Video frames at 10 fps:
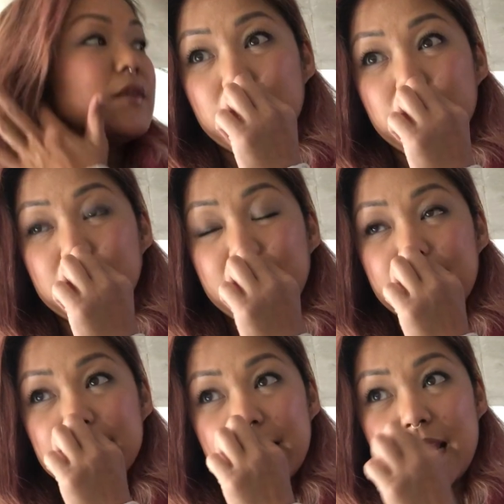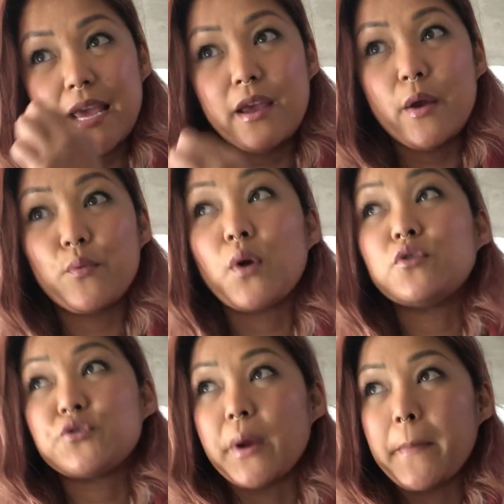I had planned a road
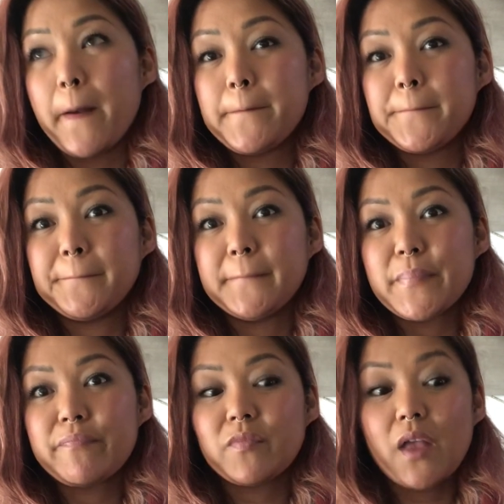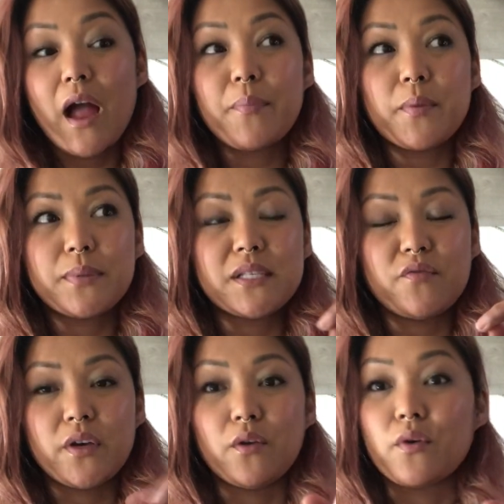trip up the
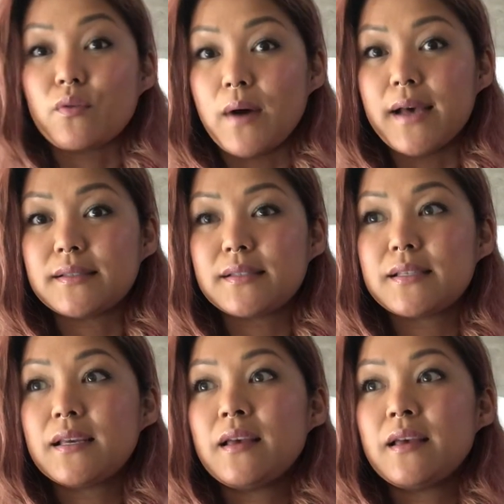Pacific Northwest,